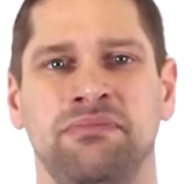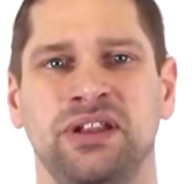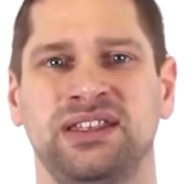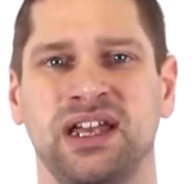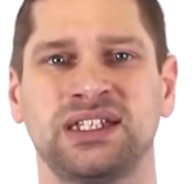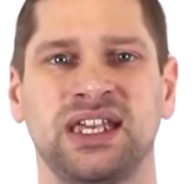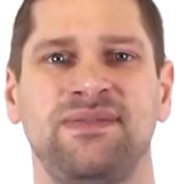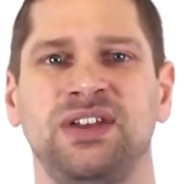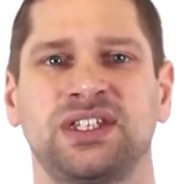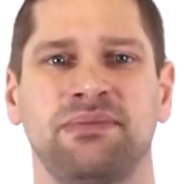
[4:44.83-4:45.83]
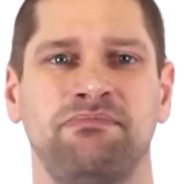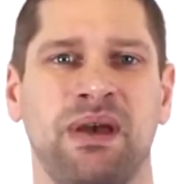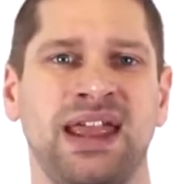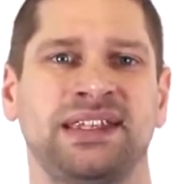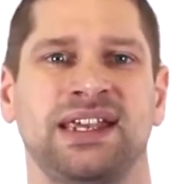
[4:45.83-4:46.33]
but it does give you some
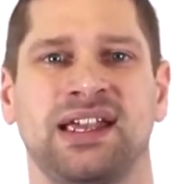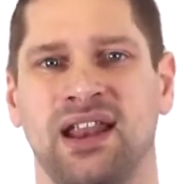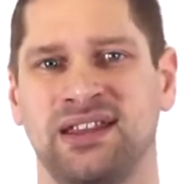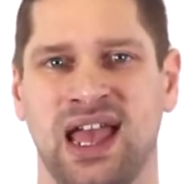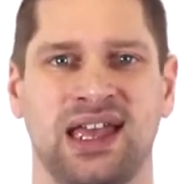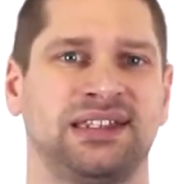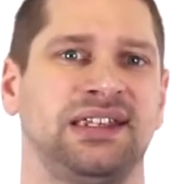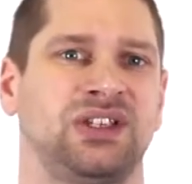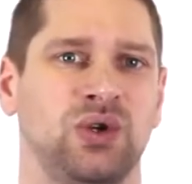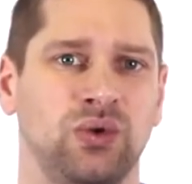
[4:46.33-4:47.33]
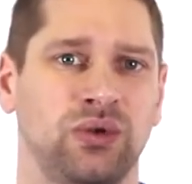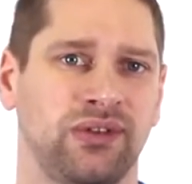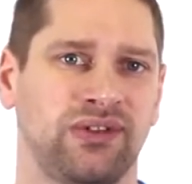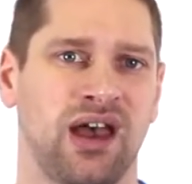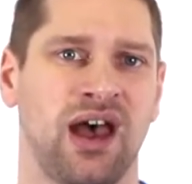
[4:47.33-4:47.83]
basic kind of testing
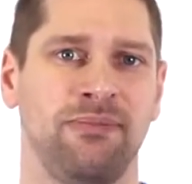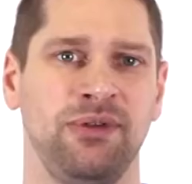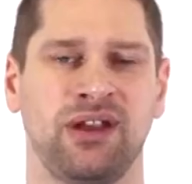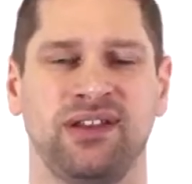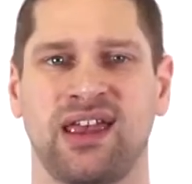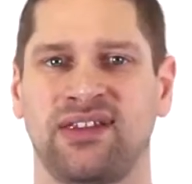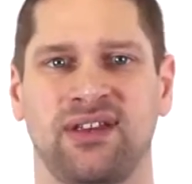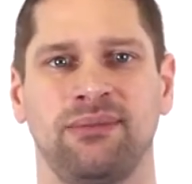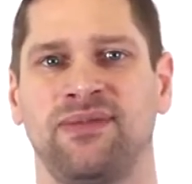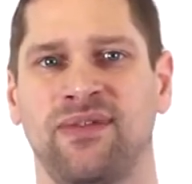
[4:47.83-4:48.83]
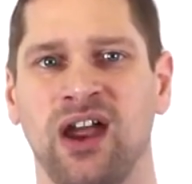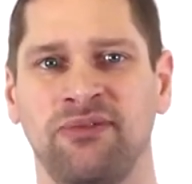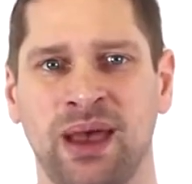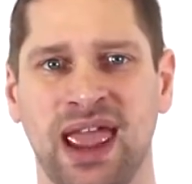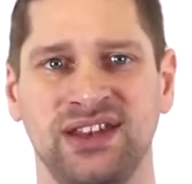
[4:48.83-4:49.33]
tools. You can test up to
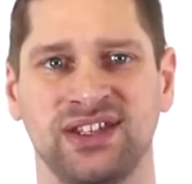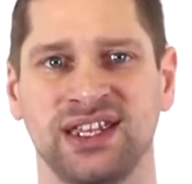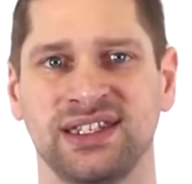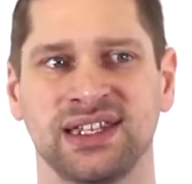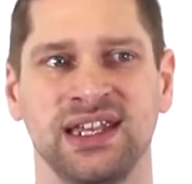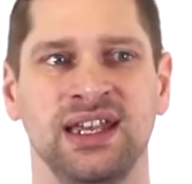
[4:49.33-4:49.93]
5 pages.